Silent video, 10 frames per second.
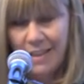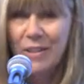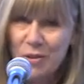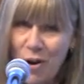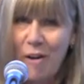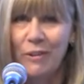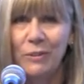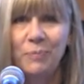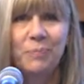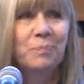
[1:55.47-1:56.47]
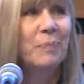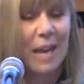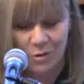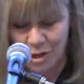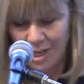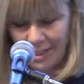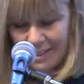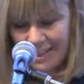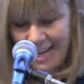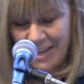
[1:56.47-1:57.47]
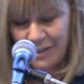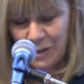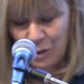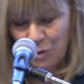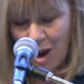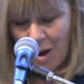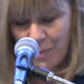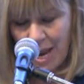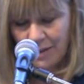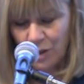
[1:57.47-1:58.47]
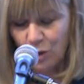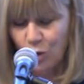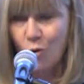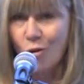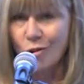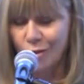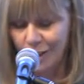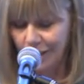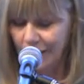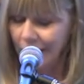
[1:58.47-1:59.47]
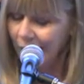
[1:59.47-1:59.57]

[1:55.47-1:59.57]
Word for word: This novel, Patriots is described as a scorching,